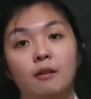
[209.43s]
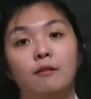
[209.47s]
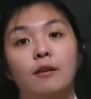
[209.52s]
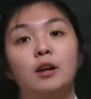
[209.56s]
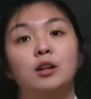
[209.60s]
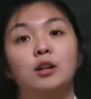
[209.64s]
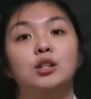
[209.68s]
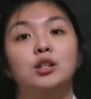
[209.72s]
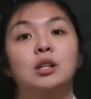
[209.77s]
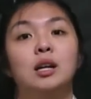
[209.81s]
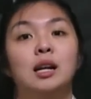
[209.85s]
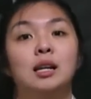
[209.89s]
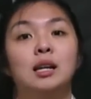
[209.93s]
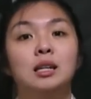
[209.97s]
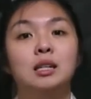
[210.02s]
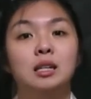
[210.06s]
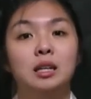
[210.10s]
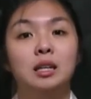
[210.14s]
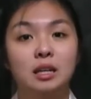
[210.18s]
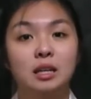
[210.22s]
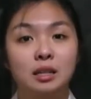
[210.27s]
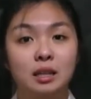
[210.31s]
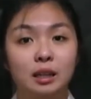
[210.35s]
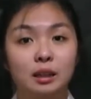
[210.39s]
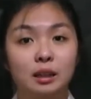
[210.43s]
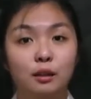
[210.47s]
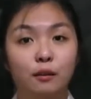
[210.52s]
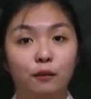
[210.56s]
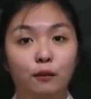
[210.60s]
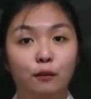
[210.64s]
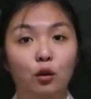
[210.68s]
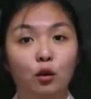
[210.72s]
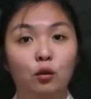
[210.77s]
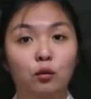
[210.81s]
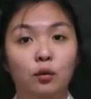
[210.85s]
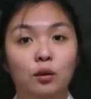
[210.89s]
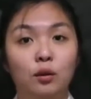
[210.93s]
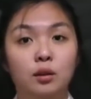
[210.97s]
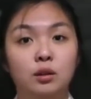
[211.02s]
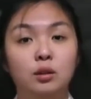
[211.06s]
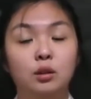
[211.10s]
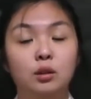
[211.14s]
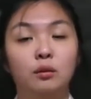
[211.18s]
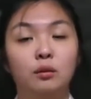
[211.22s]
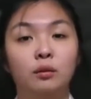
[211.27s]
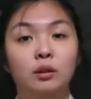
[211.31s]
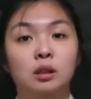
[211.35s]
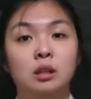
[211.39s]
Functionality is at the
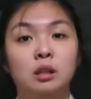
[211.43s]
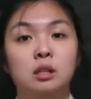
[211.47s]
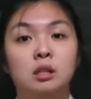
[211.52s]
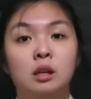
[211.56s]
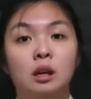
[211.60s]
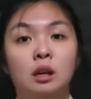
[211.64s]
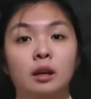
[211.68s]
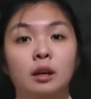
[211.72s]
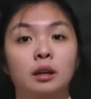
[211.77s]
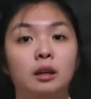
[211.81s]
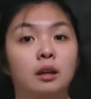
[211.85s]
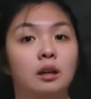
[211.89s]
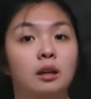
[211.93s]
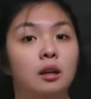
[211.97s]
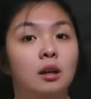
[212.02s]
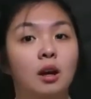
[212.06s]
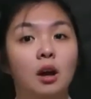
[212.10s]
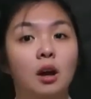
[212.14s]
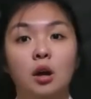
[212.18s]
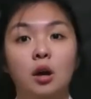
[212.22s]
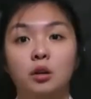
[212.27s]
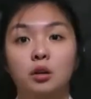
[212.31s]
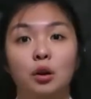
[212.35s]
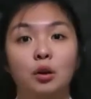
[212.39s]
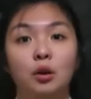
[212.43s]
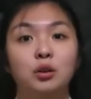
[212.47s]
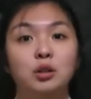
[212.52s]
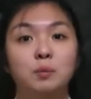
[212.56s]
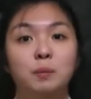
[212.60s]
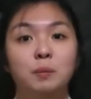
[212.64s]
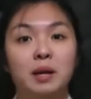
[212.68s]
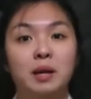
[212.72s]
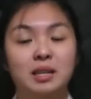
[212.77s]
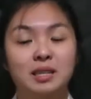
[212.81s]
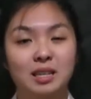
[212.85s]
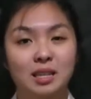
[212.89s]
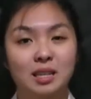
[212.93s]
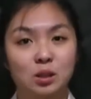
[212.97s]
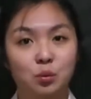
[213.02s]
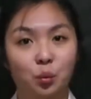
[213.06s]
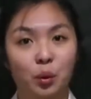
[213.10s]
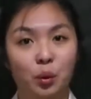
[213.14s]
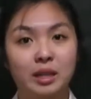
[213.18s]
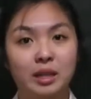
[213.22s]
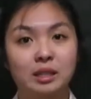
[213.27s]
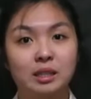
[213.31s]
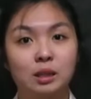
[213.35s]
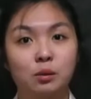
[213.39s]
forefront of the design. No space is
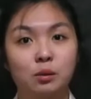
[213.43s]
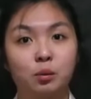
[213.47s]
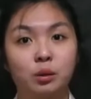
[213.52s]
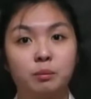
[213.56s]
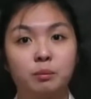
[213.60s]
wasted